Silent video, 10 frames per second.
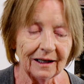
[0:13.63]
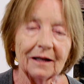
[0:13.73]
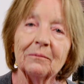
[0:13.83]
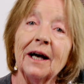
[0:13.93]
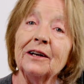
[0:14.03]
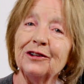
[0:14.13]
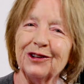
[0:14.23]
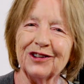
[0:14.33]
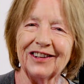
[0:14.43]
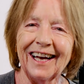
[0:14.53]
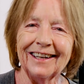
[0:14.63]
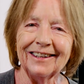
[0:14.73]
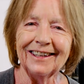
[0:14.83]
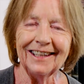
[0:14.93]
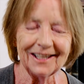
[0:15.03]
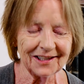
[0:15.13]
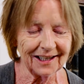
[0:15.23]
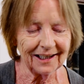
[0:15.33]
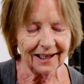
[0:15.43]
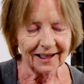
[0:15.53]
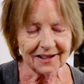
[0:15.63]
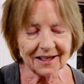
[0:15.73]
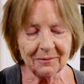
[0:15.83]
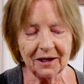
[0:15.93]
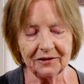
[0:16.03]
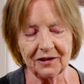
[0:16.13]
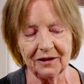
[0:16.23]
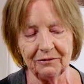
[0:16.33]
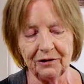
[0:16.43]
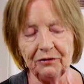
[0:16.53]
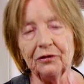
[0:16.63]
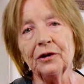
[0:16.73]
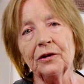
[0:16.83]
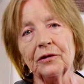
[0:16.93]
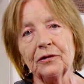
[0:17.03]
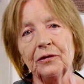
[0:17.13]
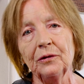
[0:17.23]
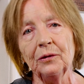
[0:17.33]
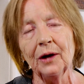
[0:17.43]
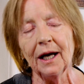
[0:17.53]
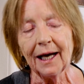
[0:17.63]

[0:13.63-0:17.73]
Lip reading: My understanding is that samatha refers to